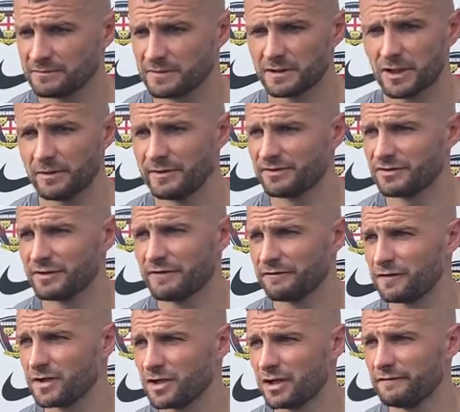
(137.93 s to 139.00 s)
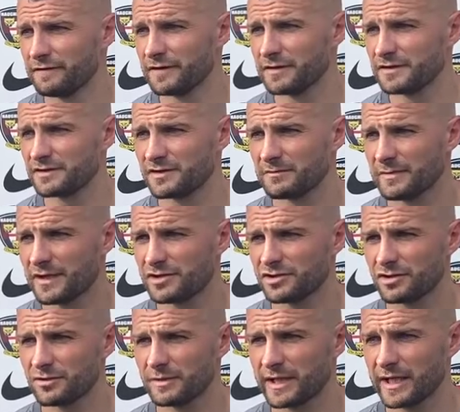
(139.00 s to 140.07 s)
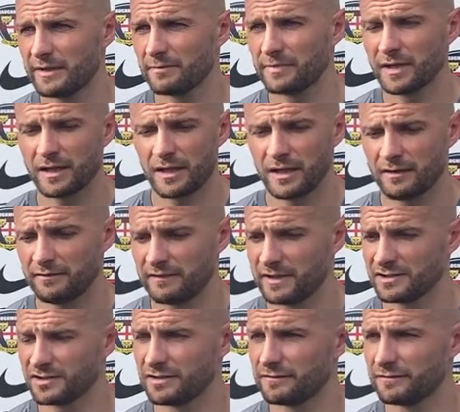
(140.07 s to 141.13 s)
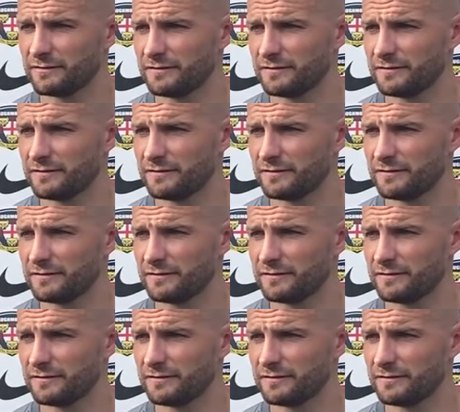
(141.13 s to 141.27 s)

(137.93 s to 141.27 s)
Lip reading: Go into it full of confidence and make sure we keep things on the front